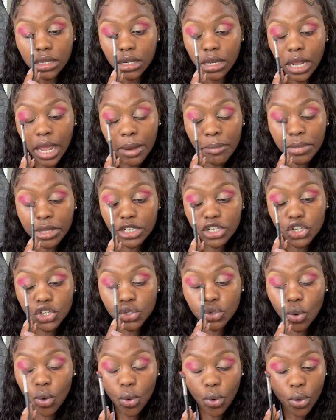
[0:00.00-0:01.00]
and be
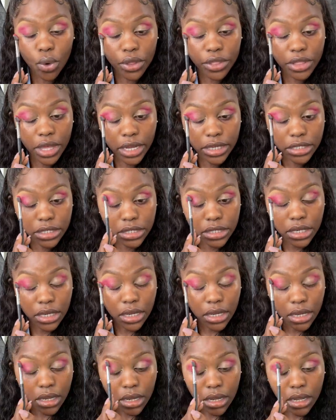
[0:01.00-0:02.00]
sure that
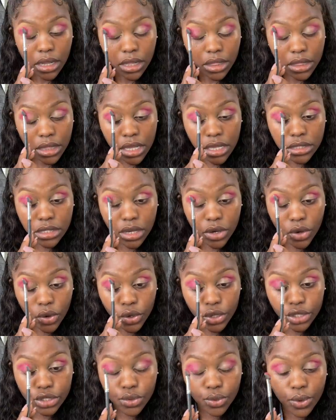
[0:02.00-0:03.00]
things are
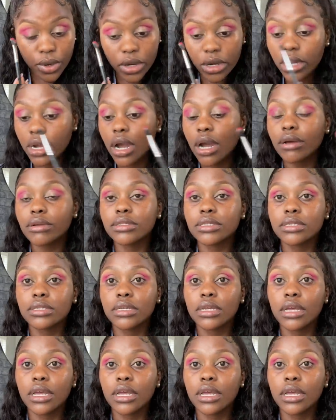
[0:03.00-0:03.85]
going to work out